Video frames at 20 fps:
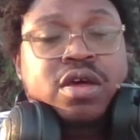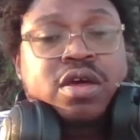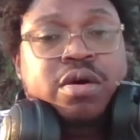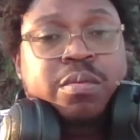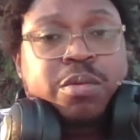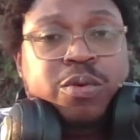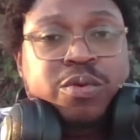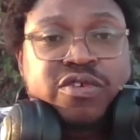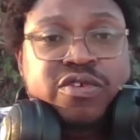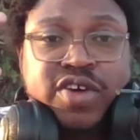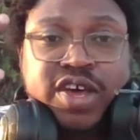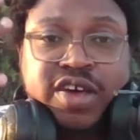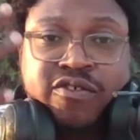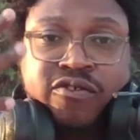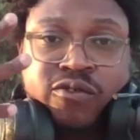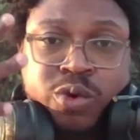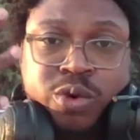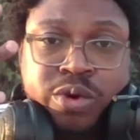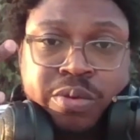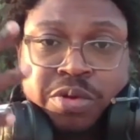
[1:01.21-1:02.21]
But we've had
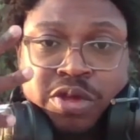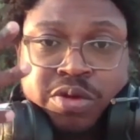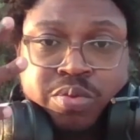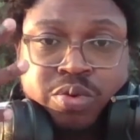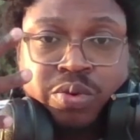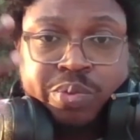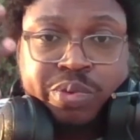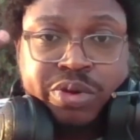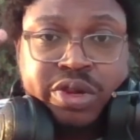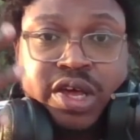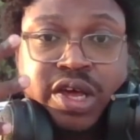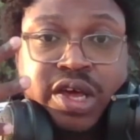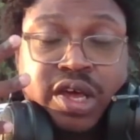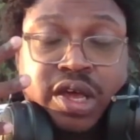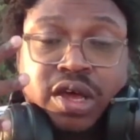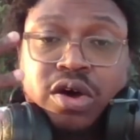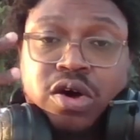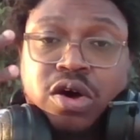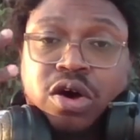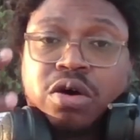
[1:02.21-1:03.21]
four people play
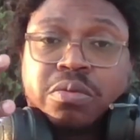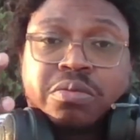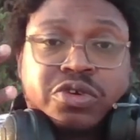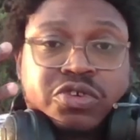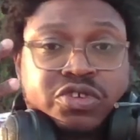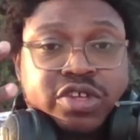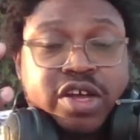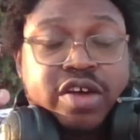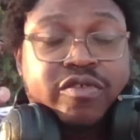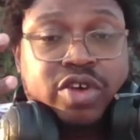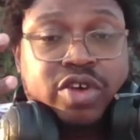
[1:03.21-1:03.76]
almost every